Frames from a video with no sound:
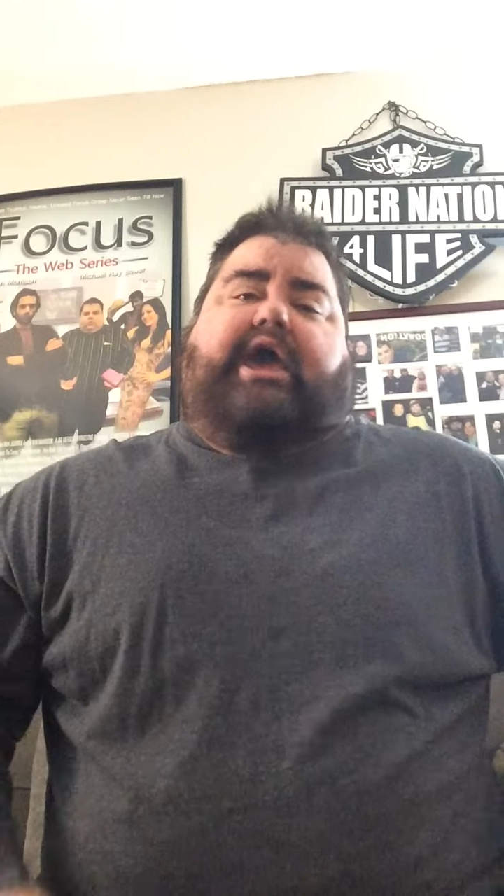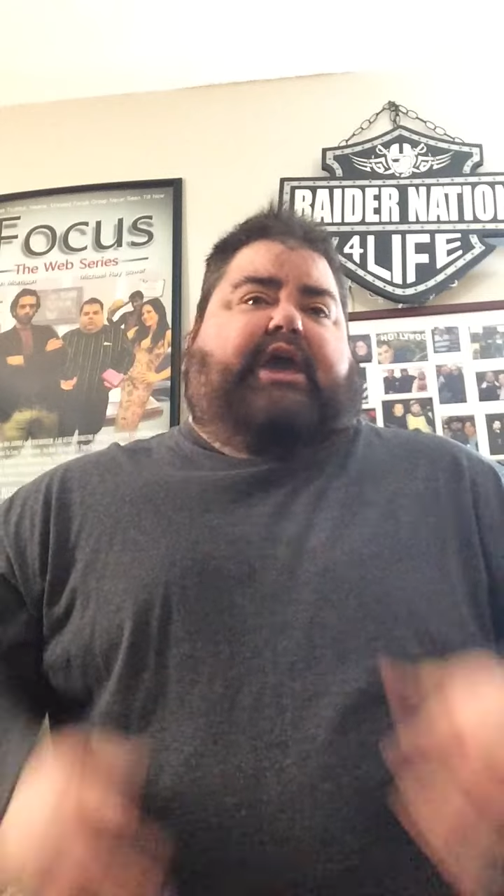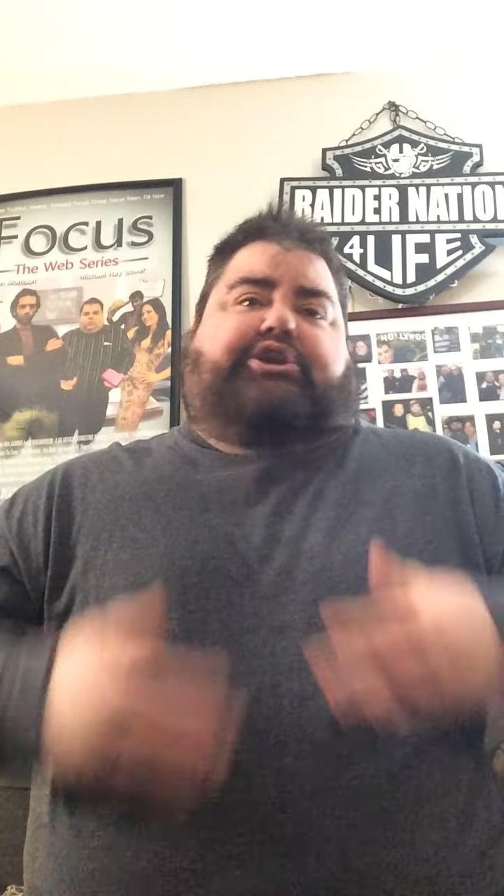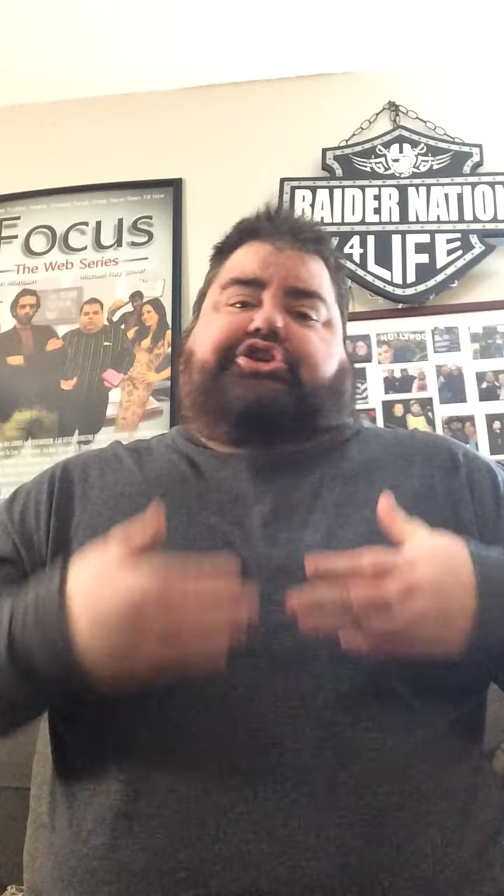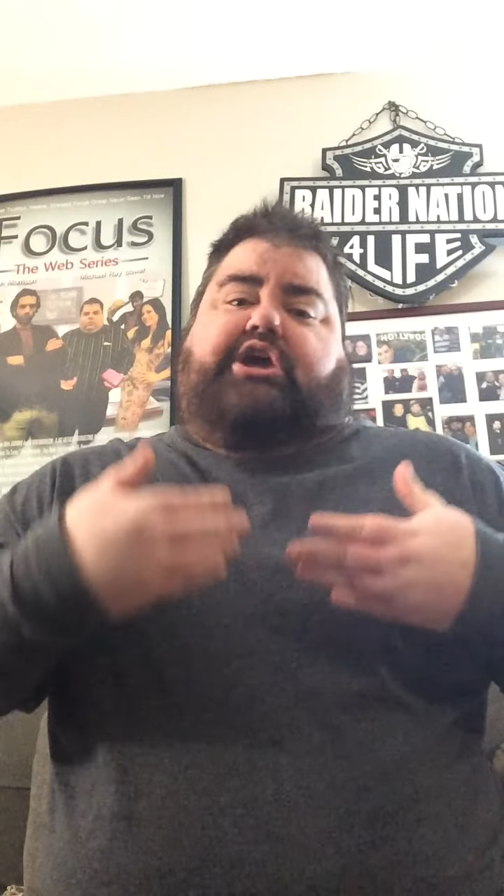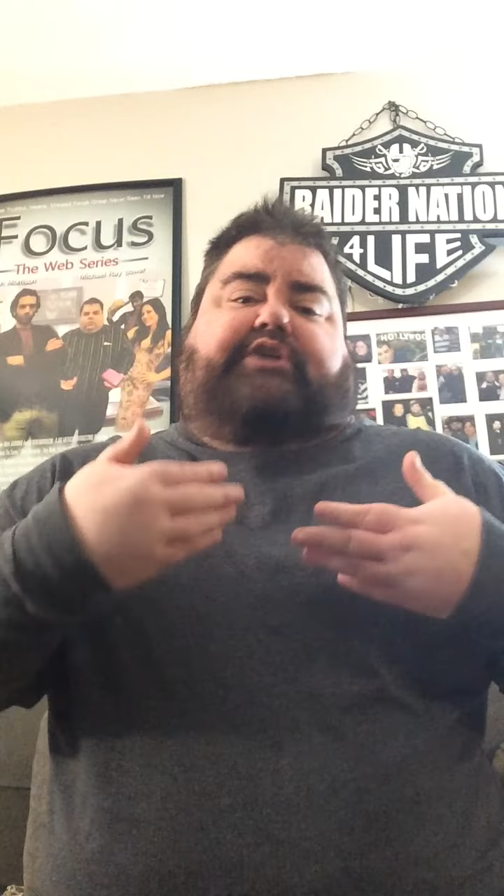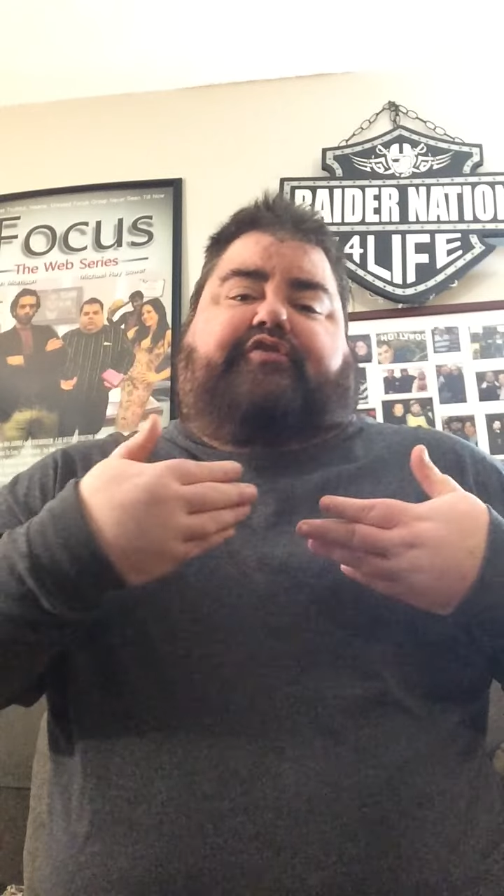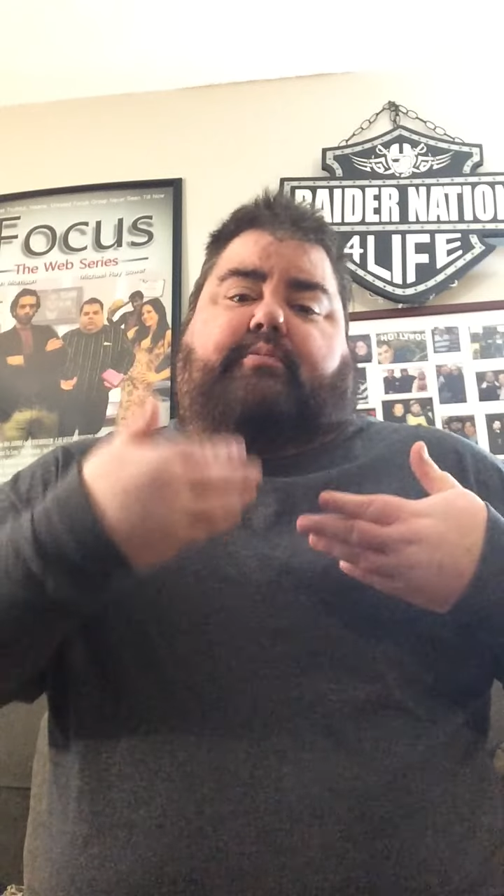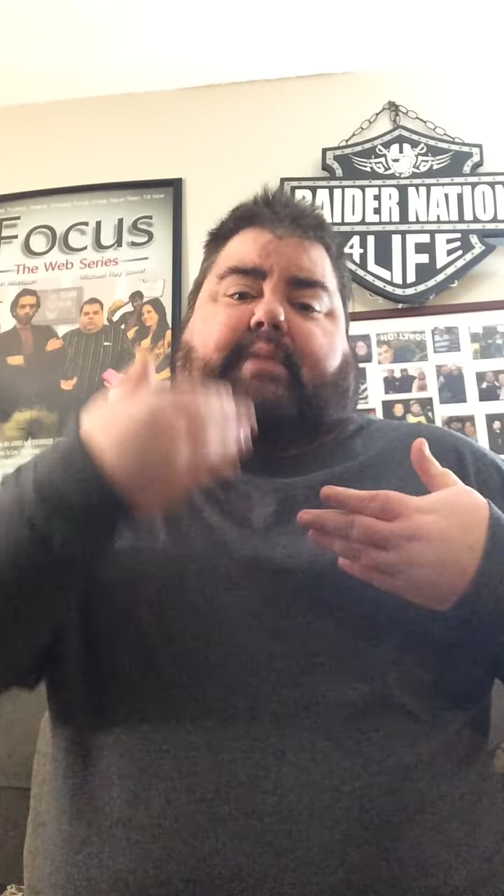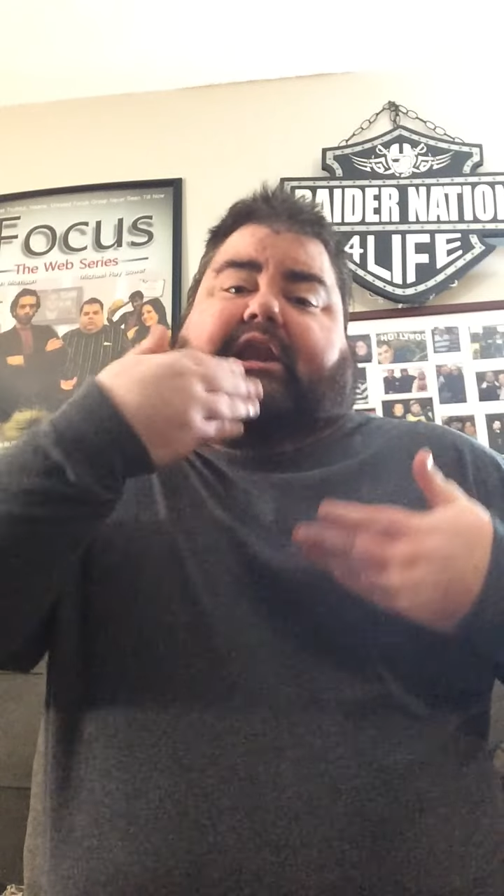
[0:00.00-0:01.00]
and just
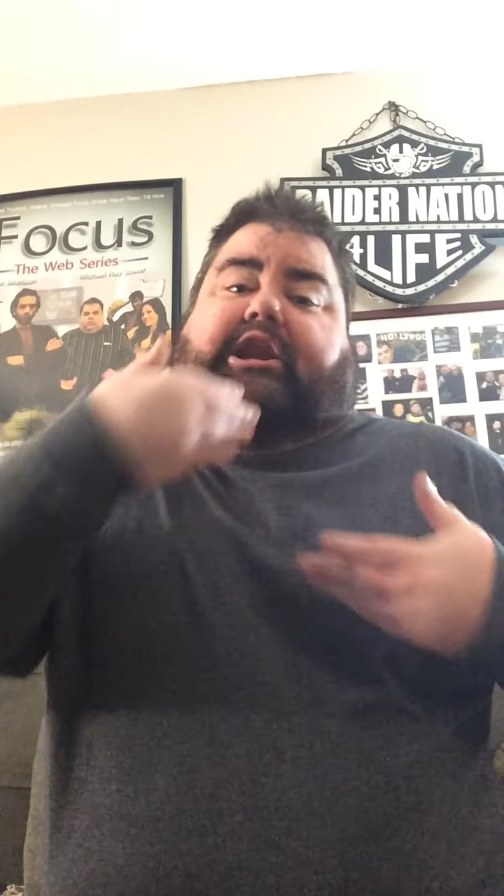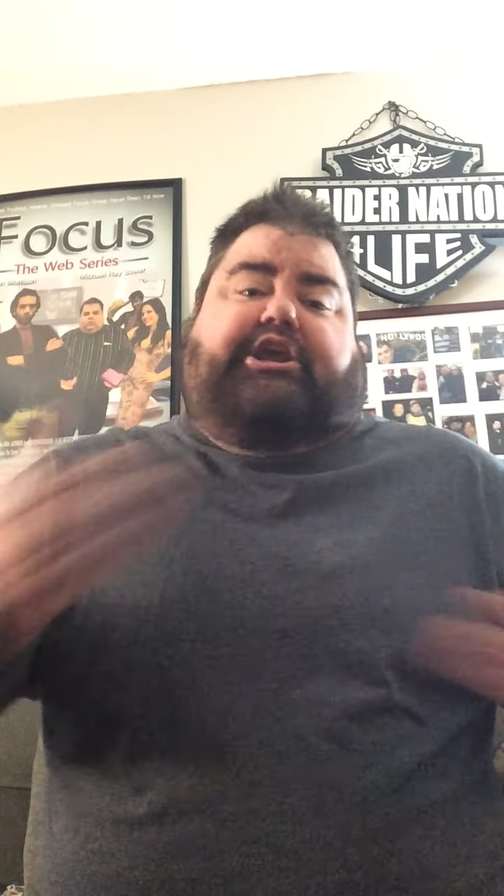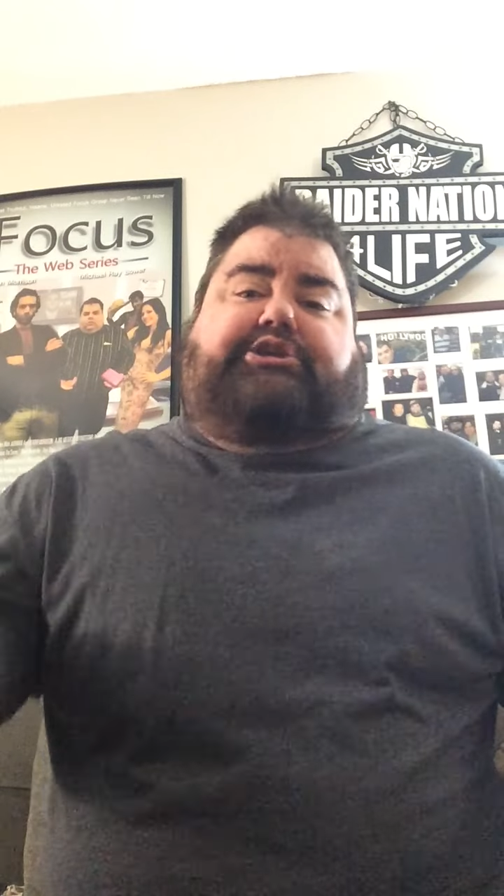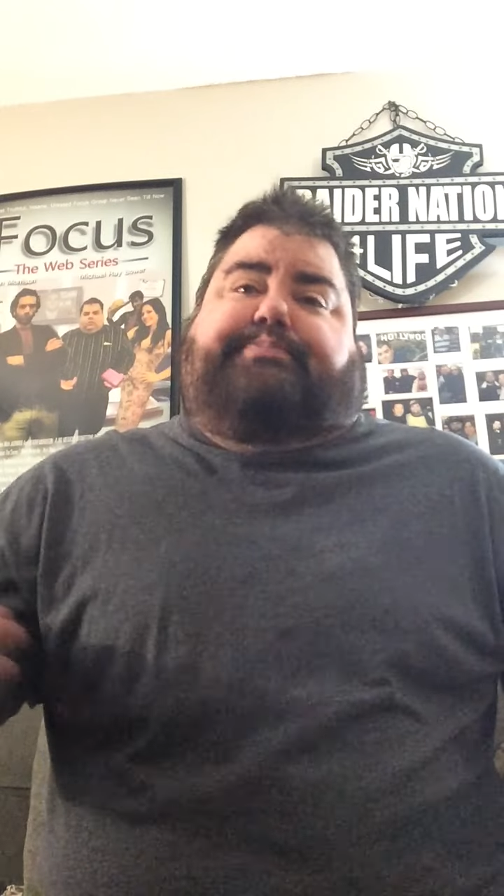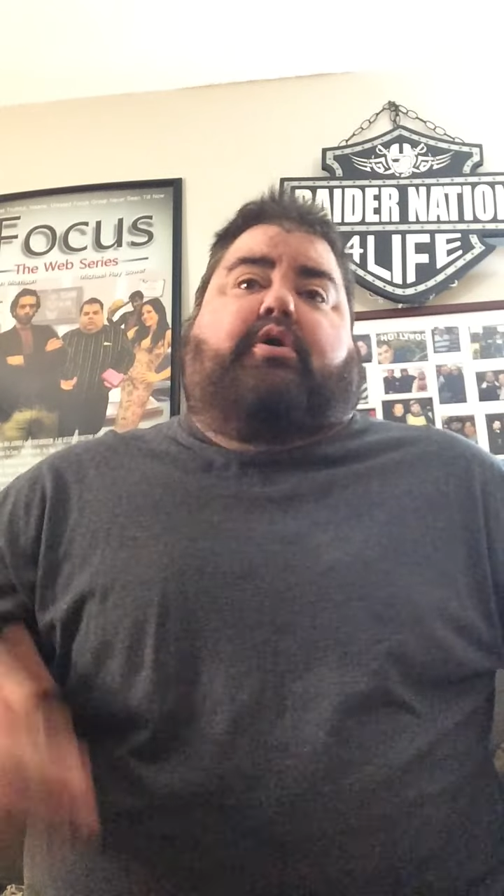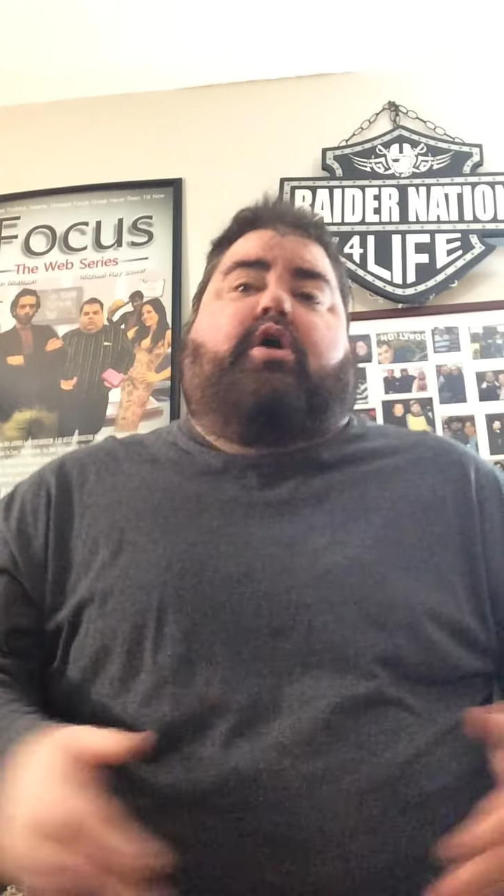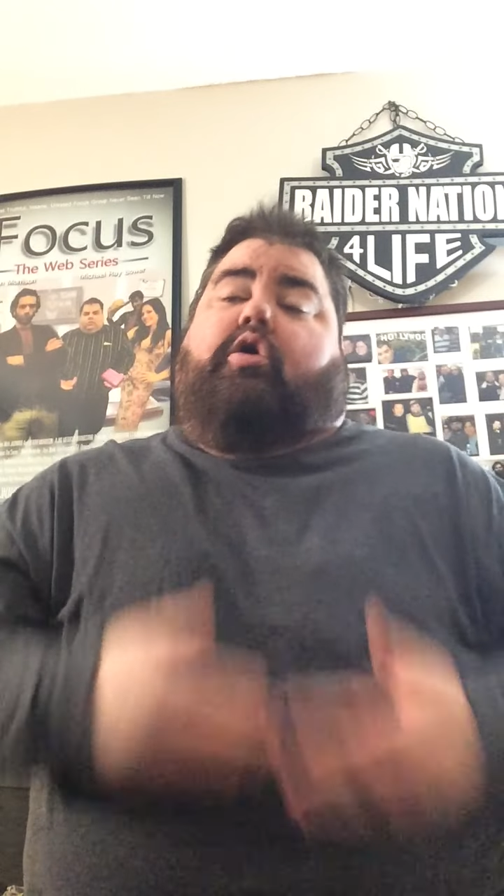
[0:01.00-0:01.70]
for my lisp